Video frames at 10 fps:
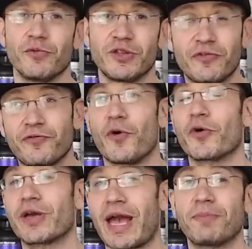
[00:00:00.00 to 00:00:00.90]
with
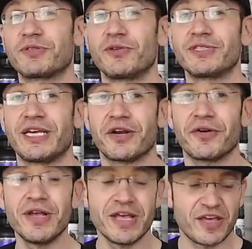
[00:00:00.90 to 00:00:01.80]
4 capsules
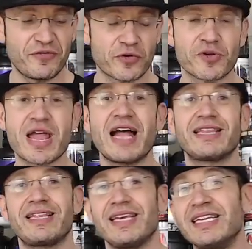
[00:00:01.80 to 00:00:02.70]
here if you're
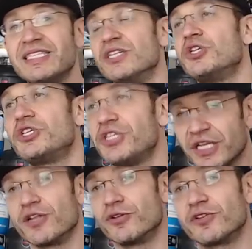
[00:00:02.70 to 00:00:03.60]
not eating
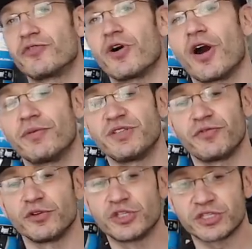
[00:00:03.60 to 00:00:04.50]
shitloads of carbs. If
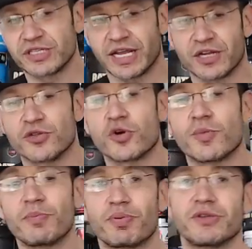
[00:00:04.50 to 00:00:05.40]
you're just like a
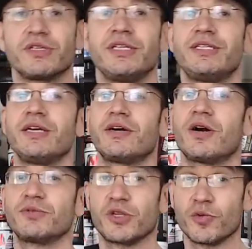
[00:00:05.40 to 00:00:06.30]
normal person eating
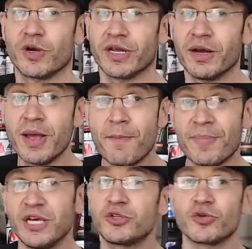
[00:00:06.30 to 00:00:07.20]
carbs and you wanna
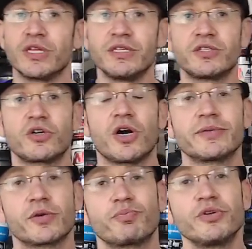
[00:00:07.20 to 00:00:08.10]
make sure that these
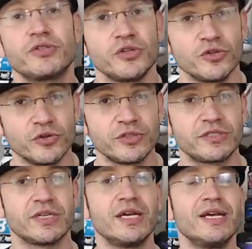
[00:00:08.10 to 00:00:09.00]
carbs are put to
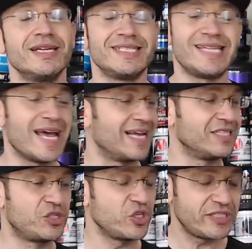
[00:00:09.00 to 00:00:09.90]
use,
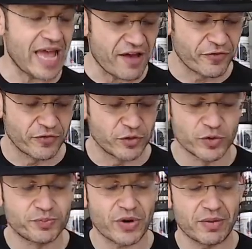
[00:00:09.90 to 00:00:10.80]
then just half of it
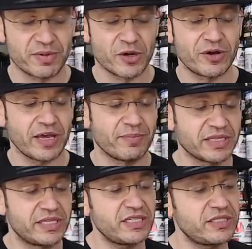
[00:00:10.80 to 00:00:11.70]
would probably be okay.
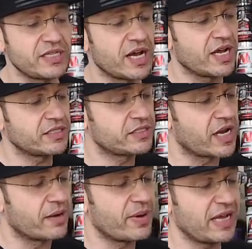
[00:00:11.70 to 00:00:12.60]
But this
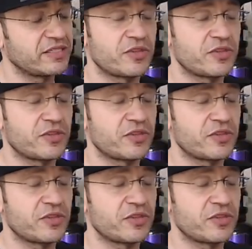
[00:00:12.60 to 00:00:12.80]
tub has